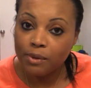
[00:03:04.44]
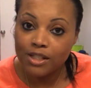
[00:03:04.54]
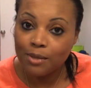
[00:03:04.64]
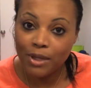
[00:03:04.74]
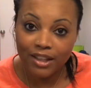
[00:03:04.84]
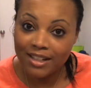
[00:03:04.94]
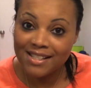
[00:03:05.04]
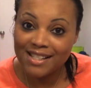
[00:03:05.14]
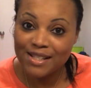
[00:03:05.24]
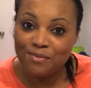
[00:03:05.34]

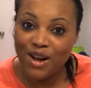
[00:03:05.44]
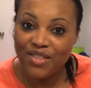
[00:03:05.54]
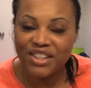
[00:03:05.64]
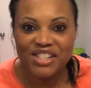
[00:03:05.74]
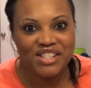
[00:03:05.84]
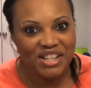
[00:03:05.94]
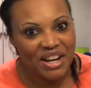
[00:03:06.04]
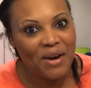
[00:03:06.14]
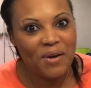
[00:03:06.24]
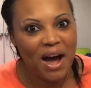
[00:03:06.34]
responsibilities this month, because
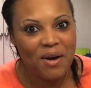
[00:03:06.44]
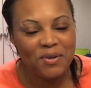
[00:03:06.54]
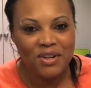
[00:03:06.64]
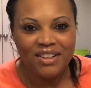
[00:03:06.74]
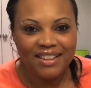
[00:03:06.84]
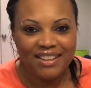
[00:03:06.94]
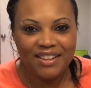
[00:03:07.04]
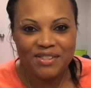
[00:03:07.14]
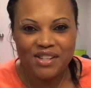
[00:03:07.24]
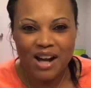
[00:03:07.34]
how
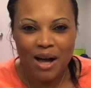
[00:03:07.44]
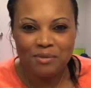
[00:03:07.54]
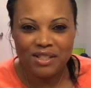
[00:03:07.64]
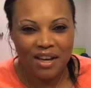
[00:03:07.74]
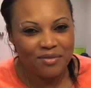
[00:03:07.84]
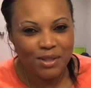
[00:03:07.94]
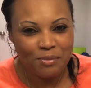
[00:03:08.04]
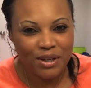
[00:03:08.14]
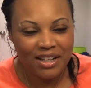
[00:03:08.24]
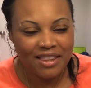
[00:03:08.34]
jobs love to
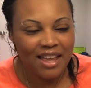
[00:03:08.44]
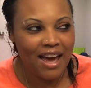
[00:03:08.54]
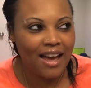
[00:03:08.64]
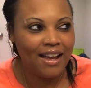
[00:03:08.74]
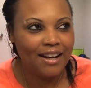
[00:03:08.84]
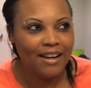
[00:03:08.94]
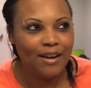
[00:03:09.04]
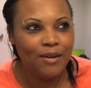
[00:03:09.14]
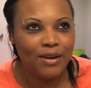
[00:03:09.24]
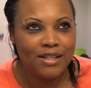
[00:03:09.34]
put in that,
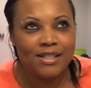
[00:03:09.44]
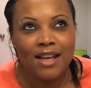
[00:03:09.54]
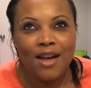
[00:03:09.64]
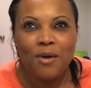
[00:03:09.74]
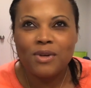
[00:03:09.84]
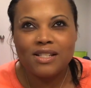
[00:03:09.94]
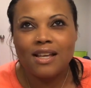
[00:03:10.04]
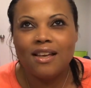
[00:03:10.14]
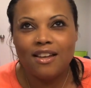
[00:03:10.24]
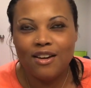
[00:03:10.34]
what is
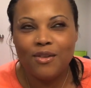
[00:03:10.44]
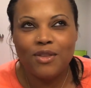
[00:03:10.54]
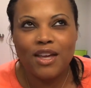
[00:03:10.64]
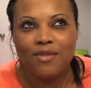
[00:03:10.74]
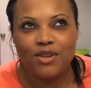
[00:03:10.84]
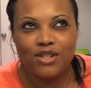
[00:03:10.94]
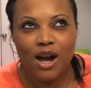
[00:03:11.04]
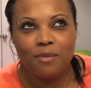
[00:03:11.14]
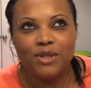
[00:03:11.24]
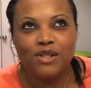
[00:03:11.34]
it, they give you
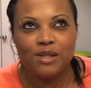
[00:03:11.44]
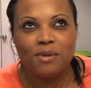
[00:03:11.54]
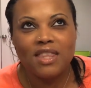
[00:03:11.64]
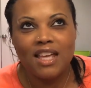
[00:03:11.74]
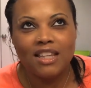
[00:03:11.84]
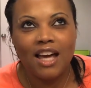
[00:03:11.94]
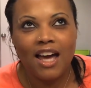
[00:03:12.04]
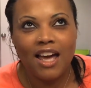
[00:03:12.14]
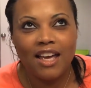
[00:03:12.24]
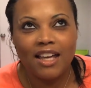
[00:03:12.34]
job duties, but then
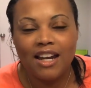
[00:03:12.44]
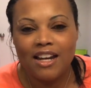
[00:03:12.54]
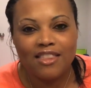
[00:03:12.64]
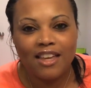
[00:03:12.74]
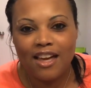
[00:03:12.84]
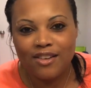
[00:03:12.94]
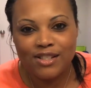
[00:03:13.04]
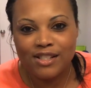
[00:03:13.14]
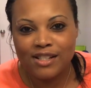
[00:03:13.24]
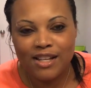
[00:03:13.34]
and anything
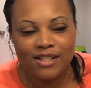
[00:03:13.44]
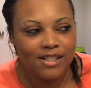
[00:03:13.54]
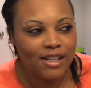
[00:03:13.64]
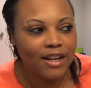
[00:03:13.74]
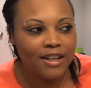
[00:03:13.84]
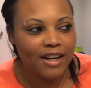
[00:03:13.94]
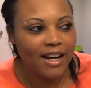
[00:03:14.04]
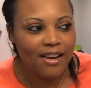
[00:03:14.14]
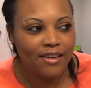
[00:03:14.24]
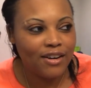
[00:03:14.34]
else is
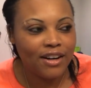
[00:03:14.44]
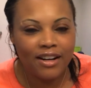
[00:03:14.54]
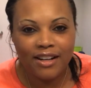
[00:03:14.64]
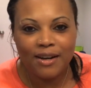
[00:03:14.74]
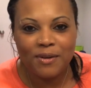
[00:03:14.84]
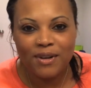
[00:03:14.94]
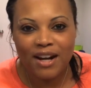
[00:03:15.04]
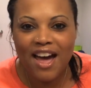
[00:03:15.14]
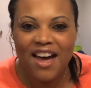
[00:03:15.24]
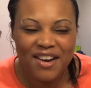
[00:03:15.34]
necessary, or
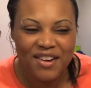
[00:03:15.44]
whatever,